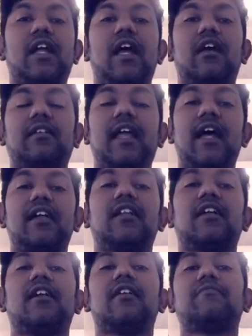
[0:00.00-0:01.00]

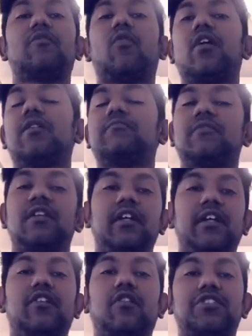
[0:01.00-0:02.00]
Canada or
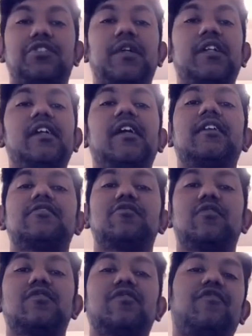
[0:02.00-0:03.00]
Australia and so on
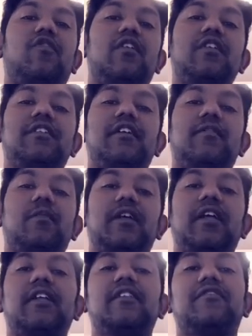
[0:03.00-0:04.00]
and so forth. They're
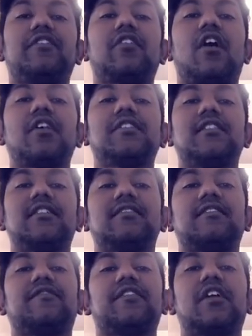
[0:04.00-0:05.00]
working in different continents,
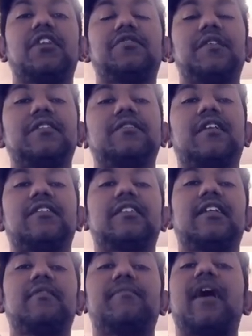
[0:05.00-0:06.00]
different countries. They're
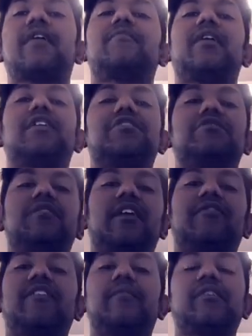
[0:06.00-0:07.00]
sending back money to their
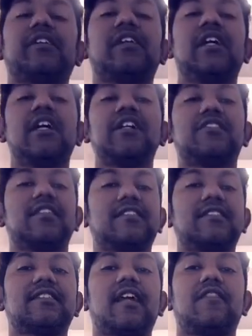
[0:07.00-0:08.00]
family. So this
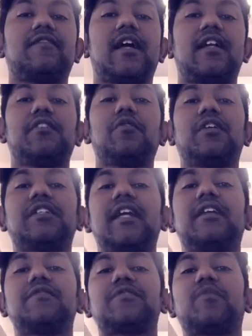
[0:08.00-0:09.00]
is kind of that. You are
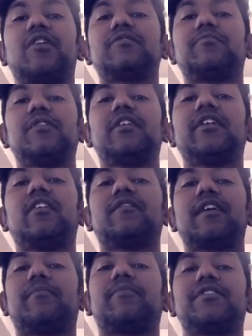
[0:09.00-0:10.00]
taking responsibility of
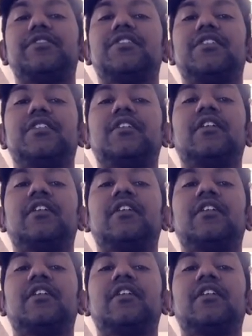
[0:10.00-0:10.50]
that person,